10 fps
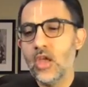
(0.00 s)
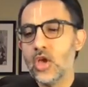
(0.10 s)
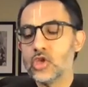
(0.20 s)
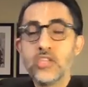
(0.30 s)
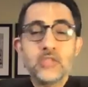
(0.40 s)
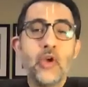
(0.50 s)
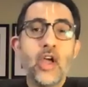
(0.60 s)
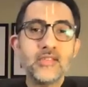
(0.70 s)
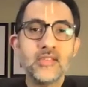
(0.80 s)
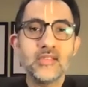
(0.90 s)
So this
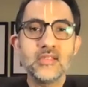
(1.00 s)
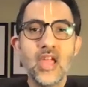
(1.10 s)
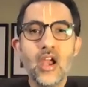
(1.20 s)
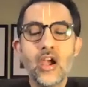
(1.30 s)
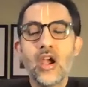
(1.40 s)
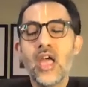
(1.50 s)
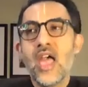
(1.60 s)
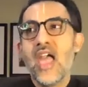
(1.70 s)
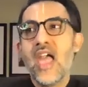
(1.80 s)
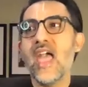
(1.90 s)
process is there,
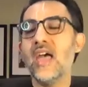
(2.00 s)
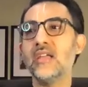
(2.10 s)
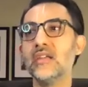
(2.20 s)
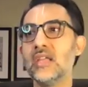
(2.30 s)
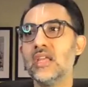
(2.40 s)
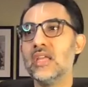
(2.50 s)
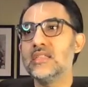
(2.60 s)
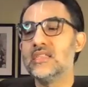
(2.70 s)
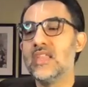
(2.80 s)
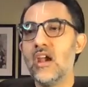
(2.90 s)
and
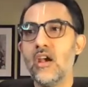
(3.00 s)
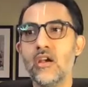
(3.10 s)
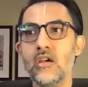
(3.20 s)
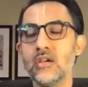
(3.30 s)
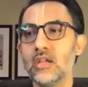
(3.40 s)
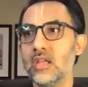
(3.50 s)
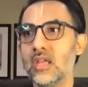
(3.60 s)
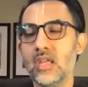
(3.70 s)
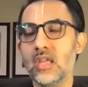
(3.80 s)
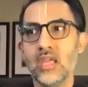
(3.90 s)
it's there
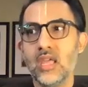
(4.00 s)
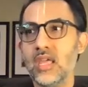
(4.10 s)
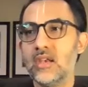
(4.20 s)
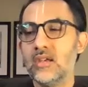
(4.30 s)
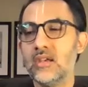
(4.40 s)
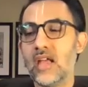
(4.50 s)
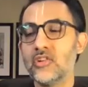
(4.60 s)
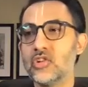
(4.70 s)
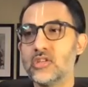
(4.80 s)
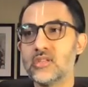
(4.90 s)
in not
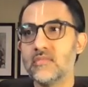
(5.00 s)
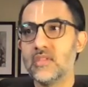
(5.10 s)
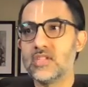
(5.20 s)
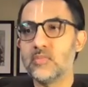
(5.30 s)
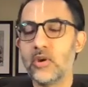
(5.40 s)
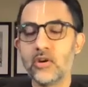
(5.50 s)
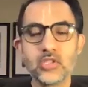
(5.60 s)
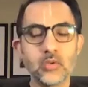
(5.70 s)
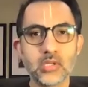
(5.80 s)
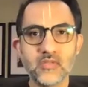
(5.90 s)
just the
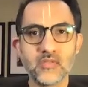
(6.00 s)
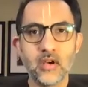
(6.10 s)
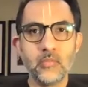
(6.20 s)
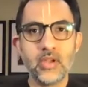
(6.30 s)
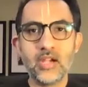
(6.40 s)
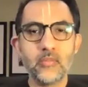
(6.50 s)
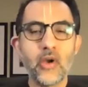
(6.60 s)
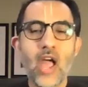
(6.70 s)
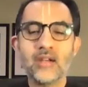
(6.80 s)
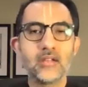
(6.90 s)
spiritual sphere, but in
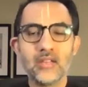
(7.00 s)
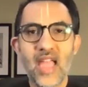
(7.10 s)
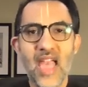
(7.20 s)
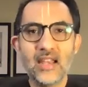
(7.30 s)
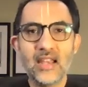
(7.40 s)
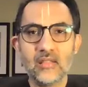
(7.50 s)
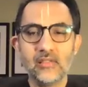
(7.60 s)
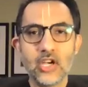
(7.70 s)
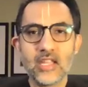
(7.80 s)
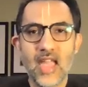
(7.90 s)
practically
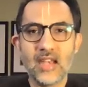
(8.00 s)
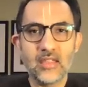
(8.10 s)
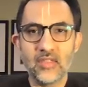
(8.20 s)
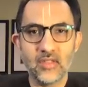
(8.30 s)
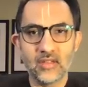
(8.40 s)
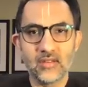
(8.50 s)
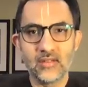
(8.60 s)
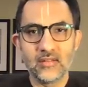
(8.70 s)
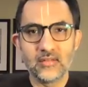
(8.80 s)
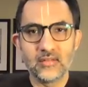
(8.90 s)
learning anything,
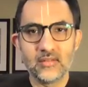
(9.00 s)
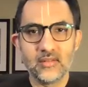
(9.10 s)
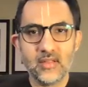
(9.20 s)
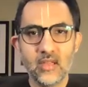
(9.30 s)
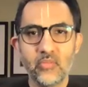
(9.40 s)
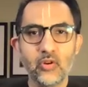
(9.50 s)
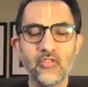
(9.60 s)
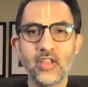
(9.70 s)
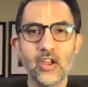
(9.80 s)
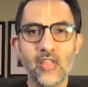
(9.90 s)

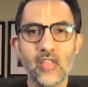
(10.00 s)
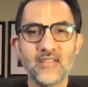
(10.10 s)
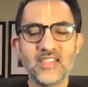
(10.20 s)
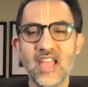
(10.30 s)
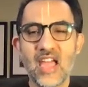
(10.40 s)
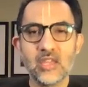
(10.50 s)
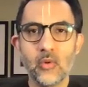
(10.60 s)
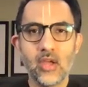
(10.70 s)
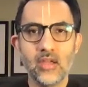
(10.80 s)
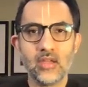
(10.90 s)
improving our lives in any
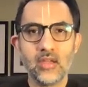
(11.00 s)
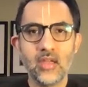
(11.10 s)
way.